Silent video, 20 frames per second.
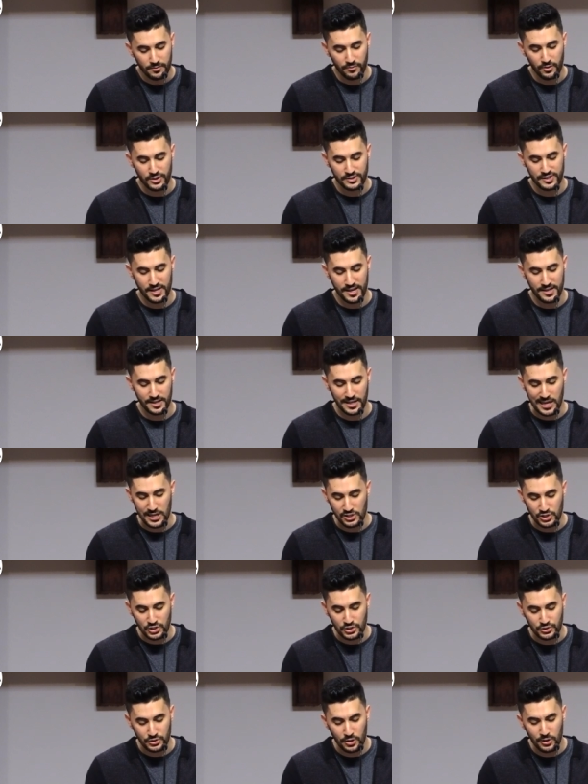Verse 8 He
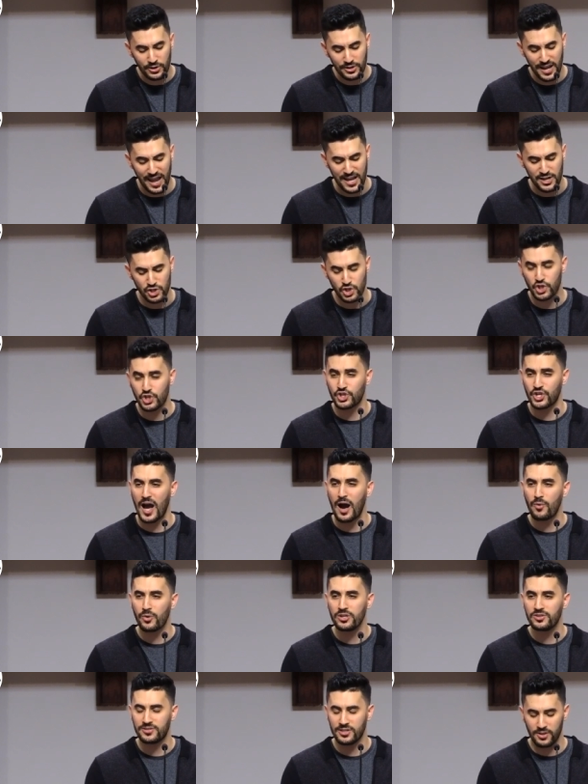stood and
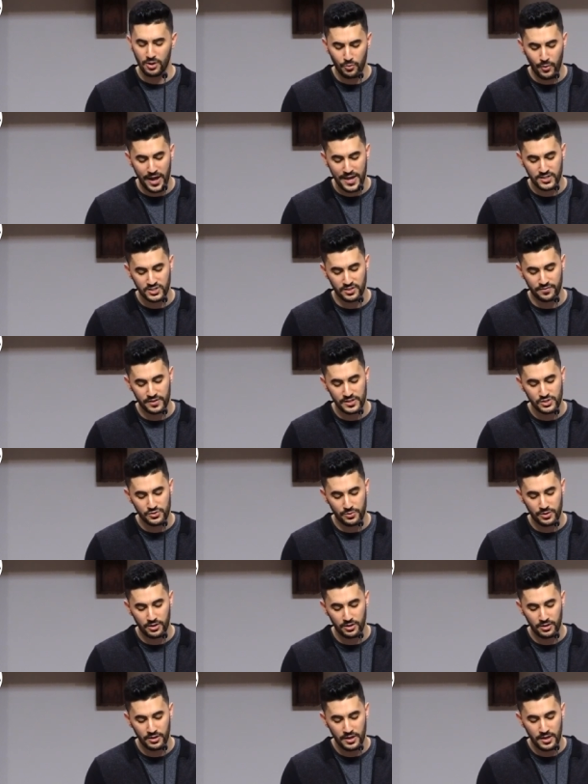shouted to the ranks of
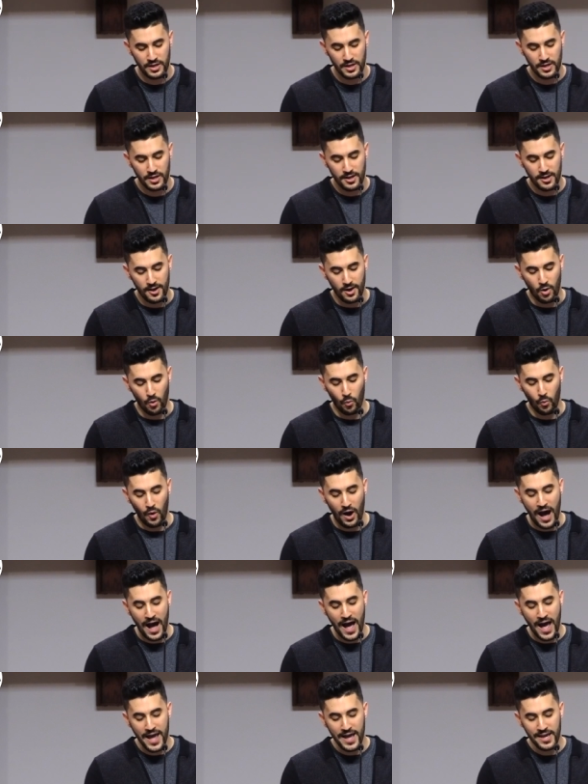Israel,
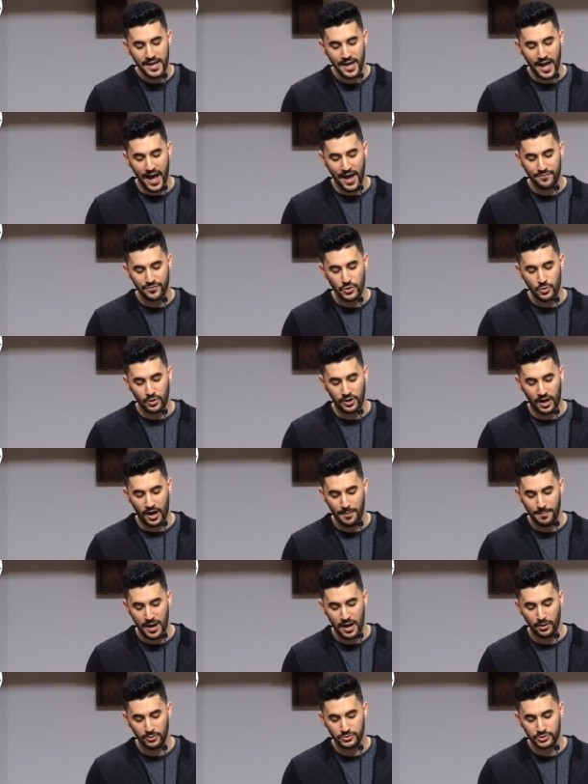Why have you
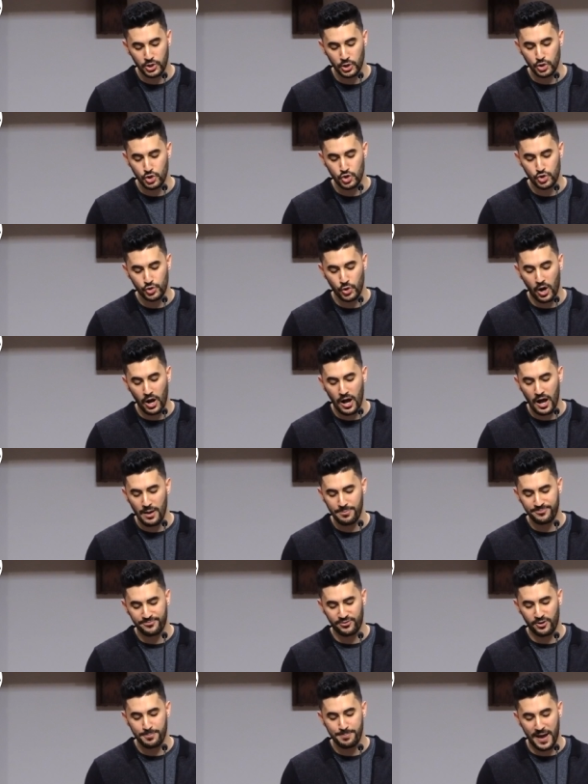come out to draw
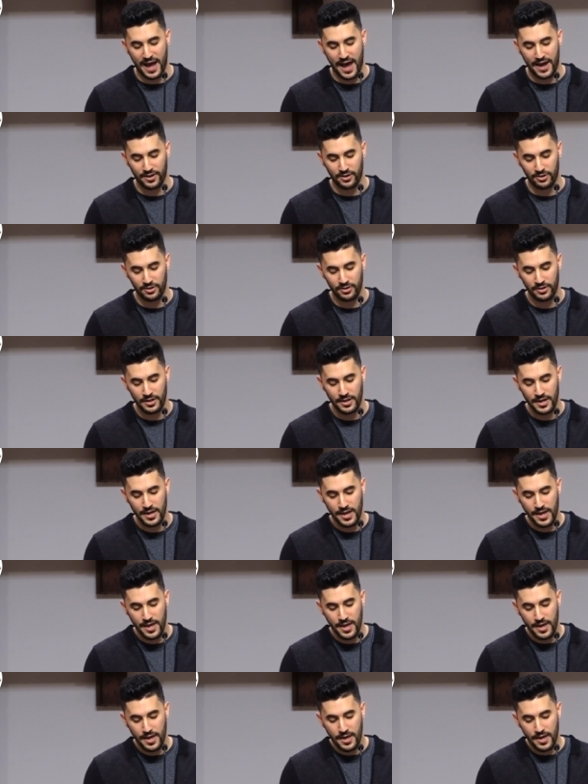up for battle?
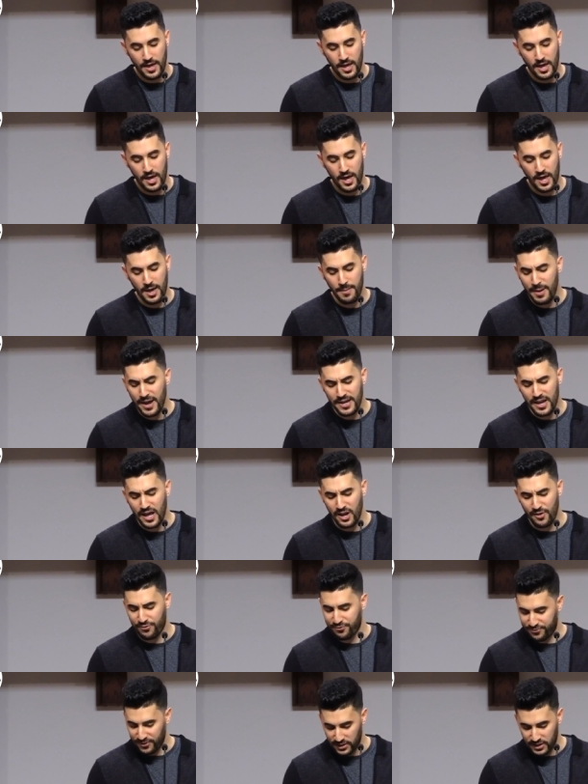Am I not
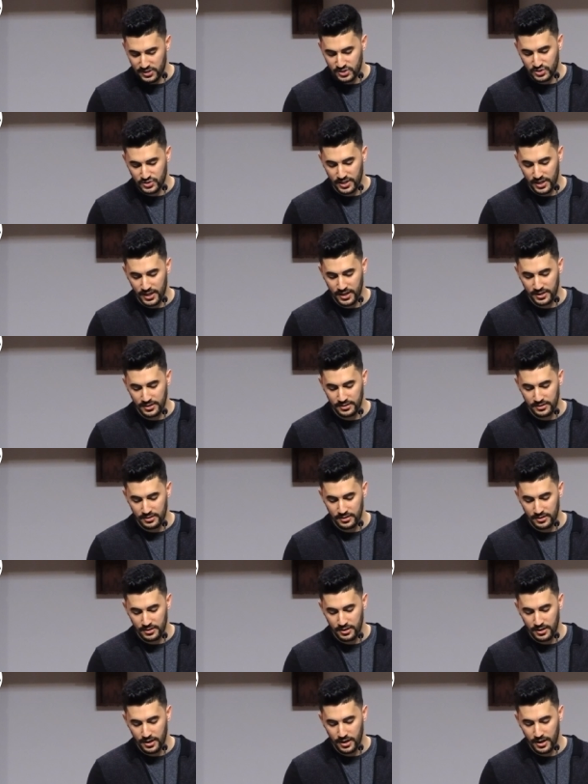a Philistine?
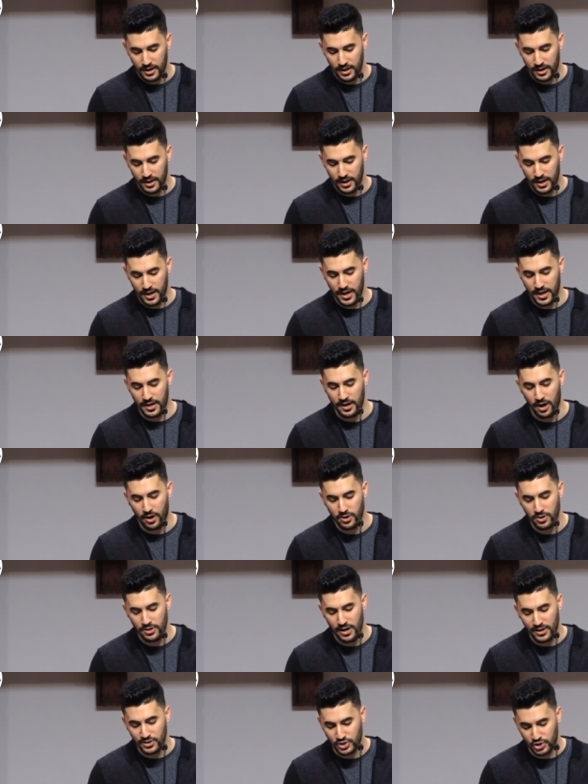And are
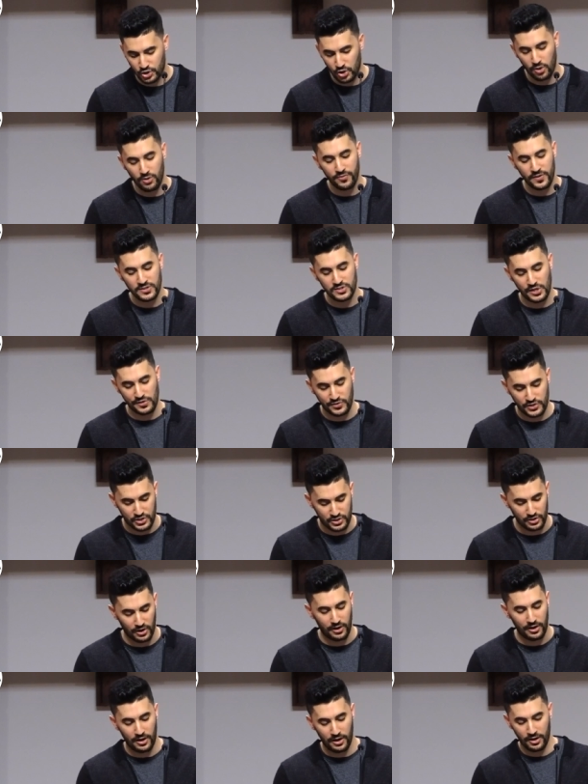you not servants of
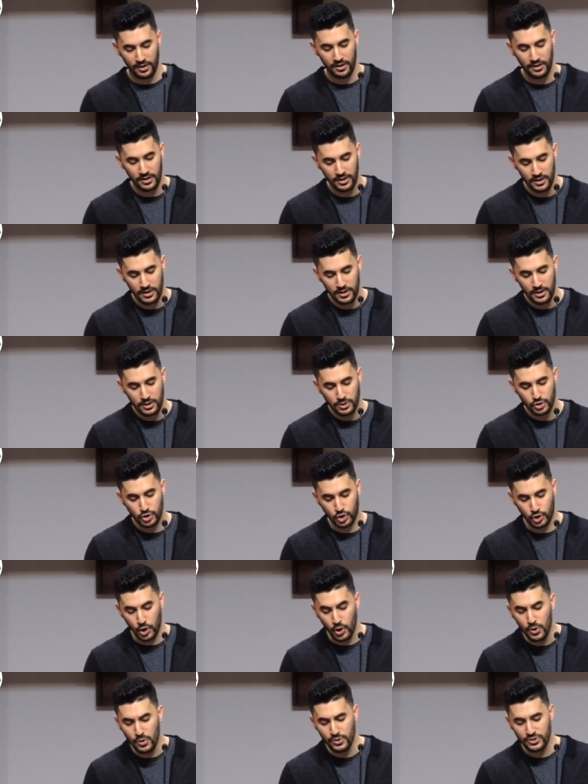Saul?
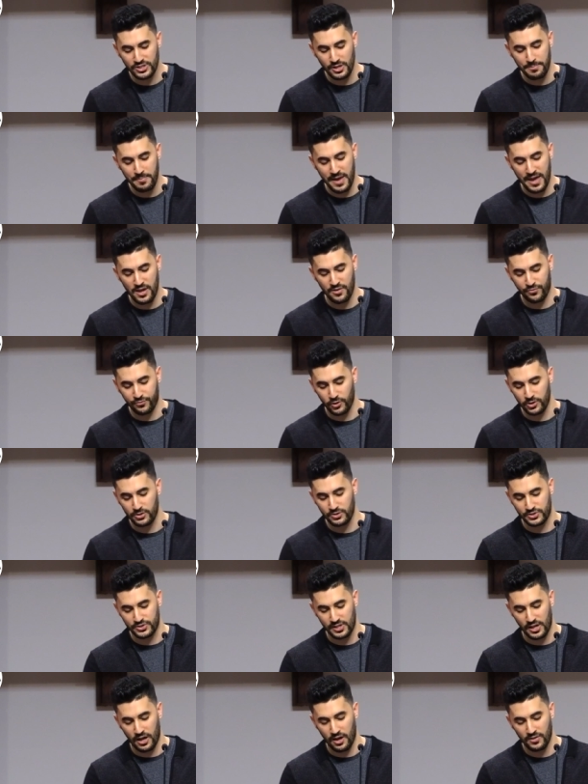Choose a man for
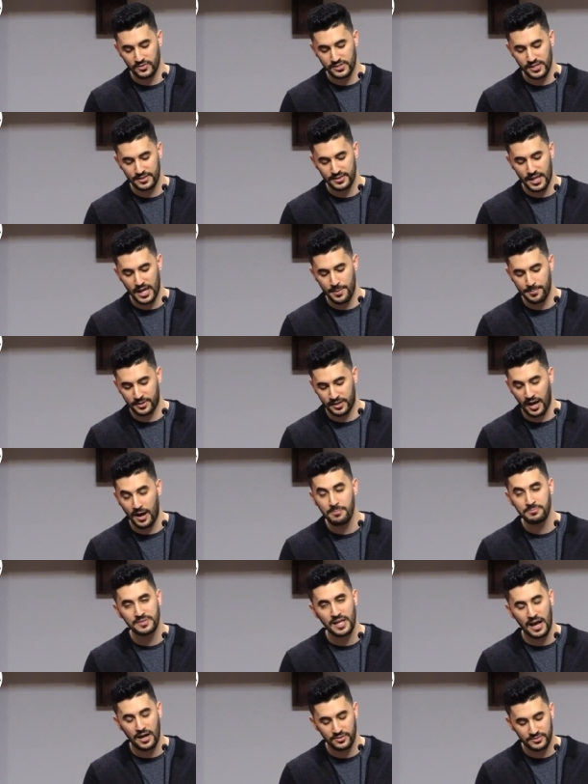yourselves and let him
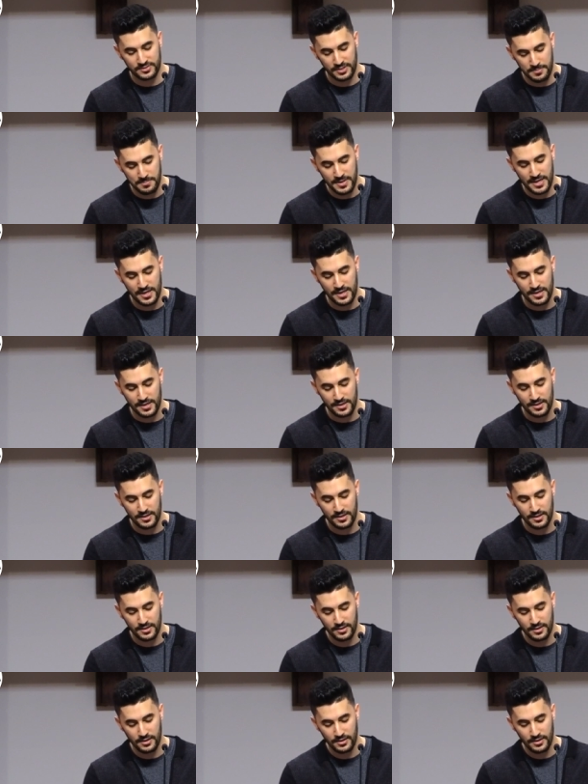come down to me.